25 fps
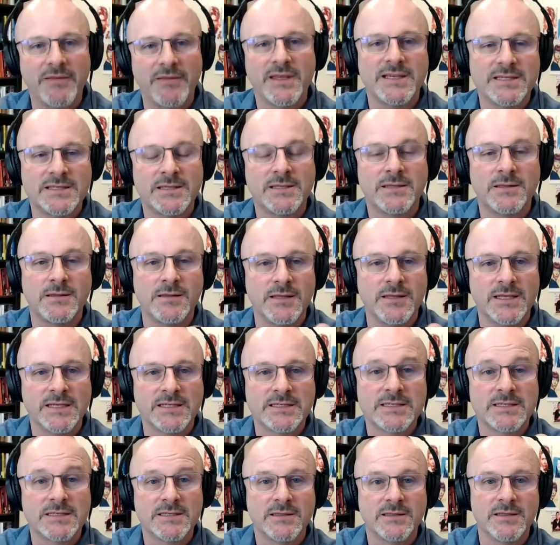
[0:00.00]
this
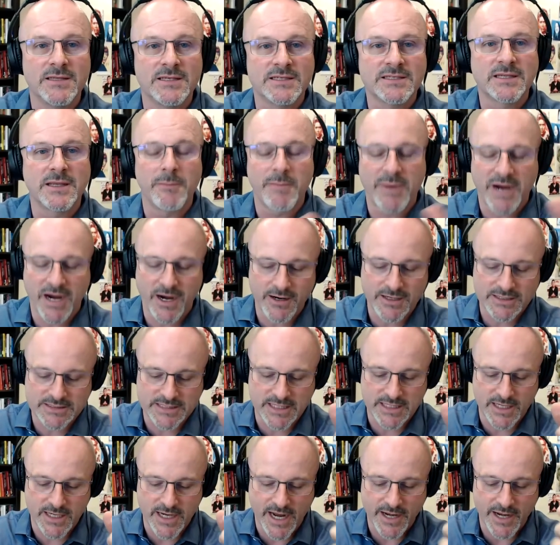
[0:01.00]
comparison.